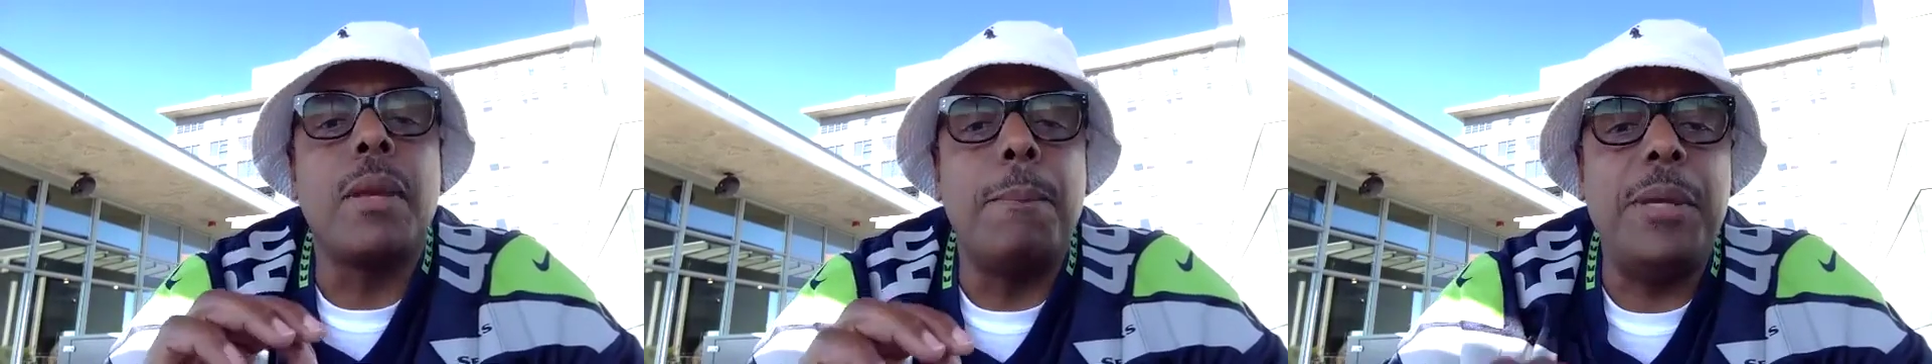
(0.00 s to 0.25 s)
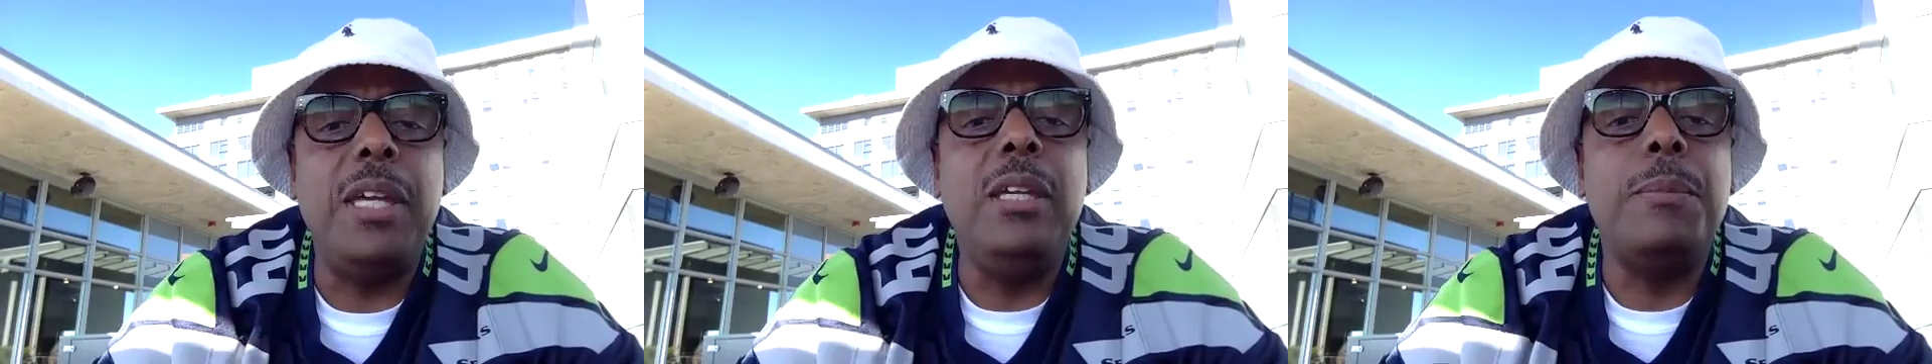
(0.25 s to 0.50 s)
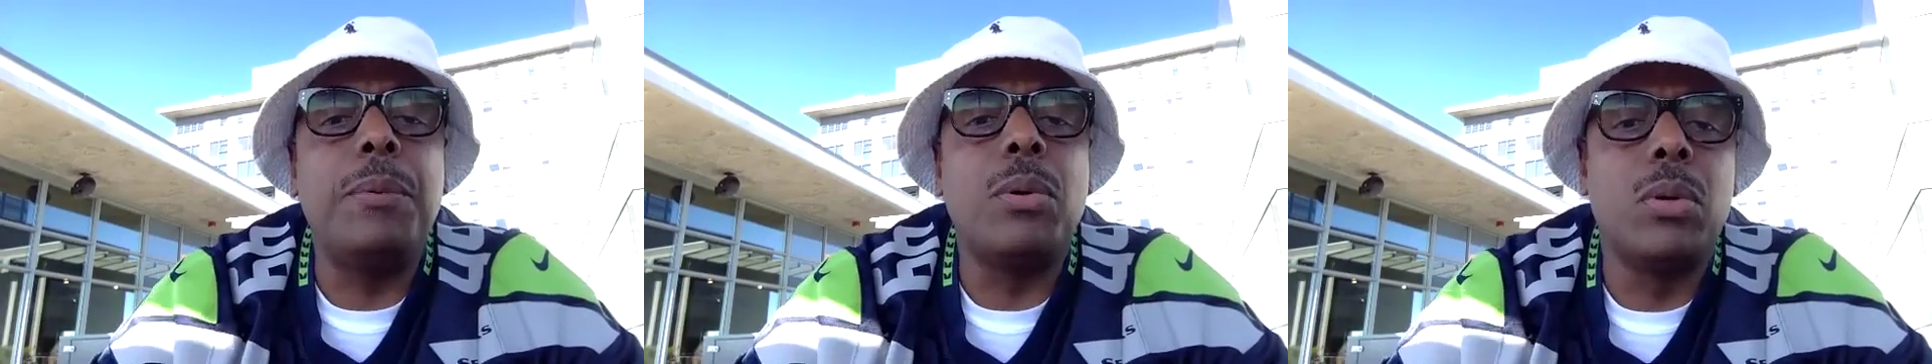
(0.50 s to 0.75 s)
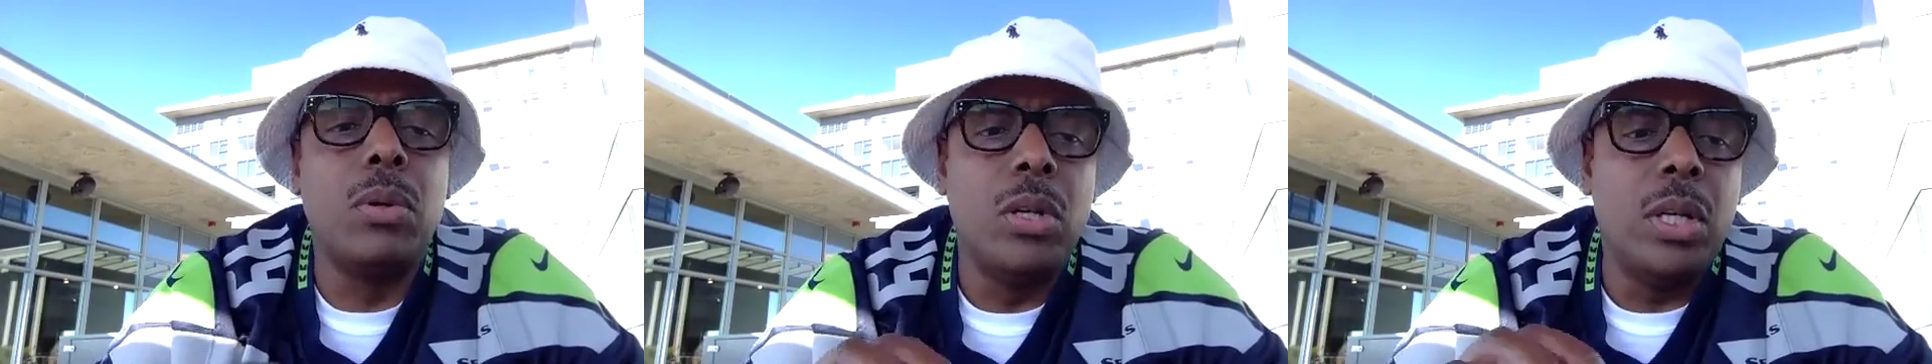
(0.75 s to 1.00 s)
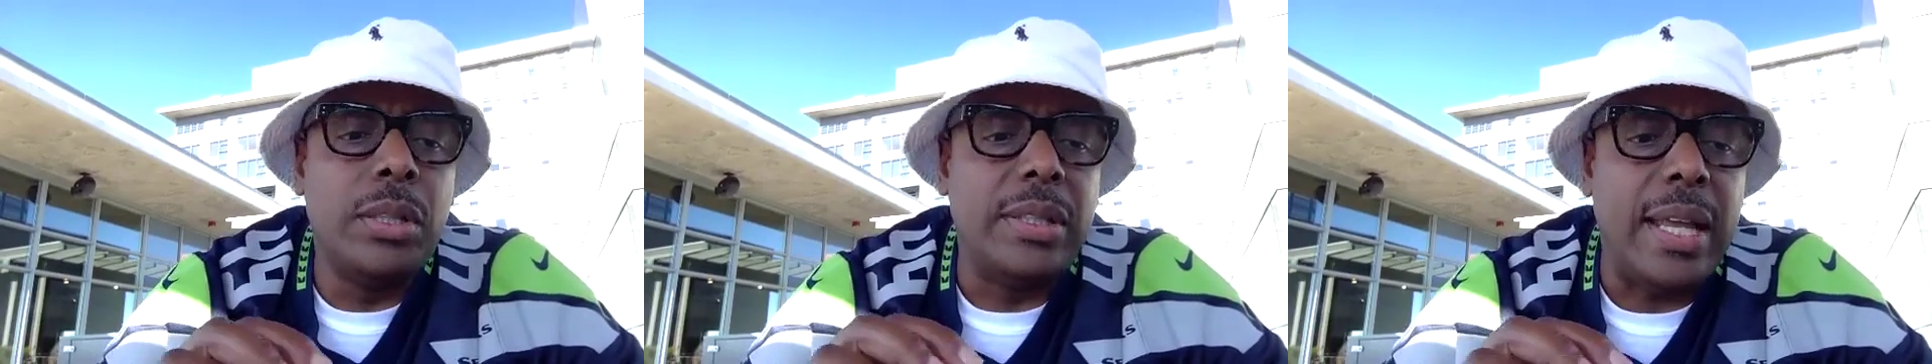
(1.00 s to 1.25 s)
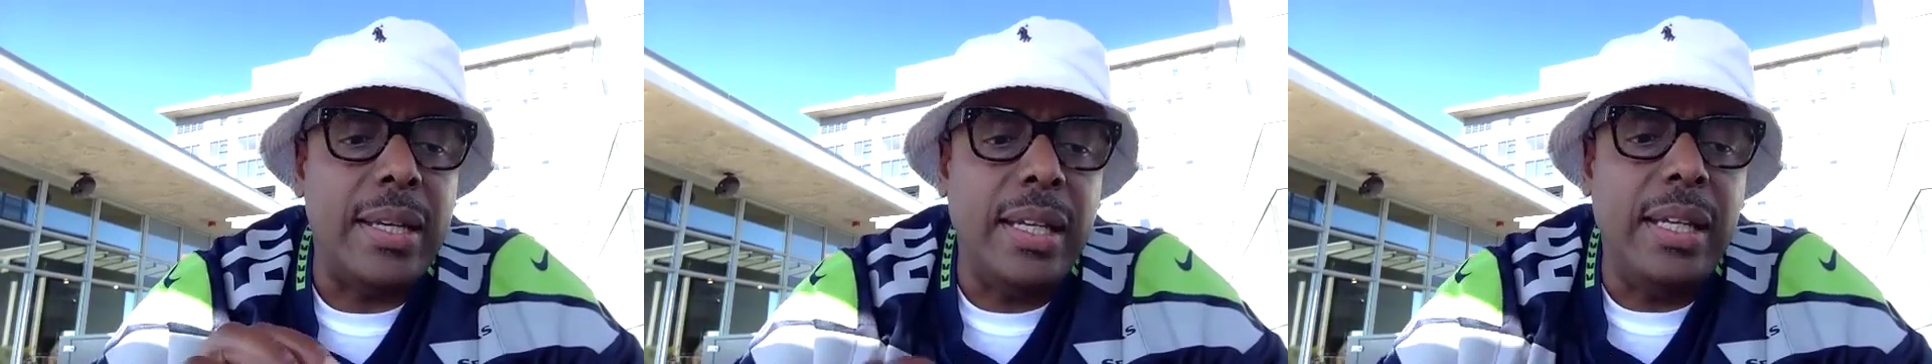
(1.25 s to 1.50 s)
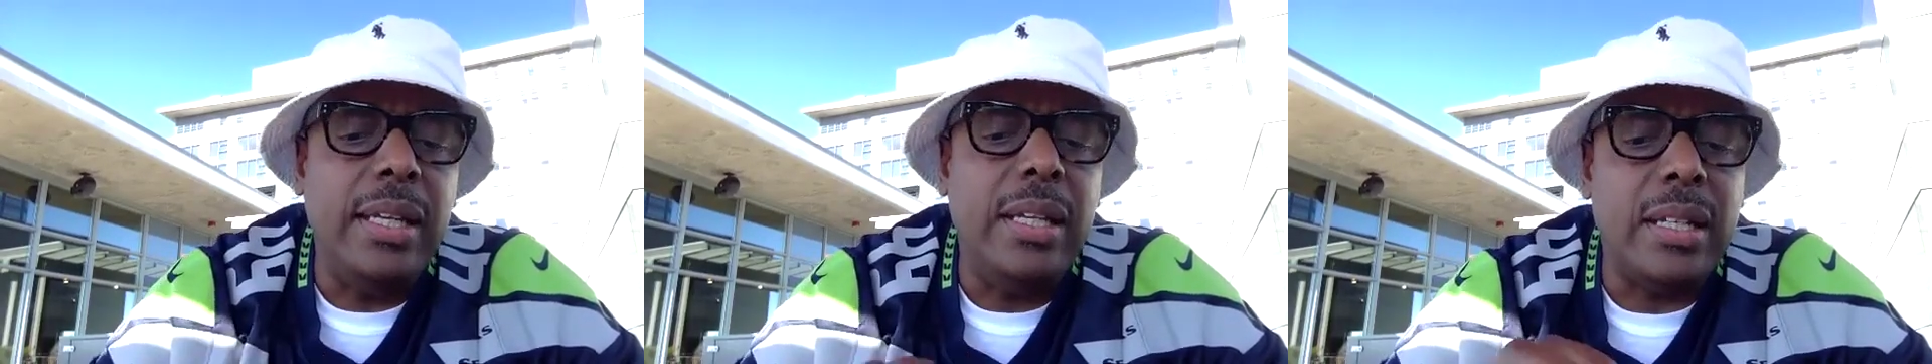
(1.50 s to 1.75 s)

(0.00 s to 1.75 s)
people that need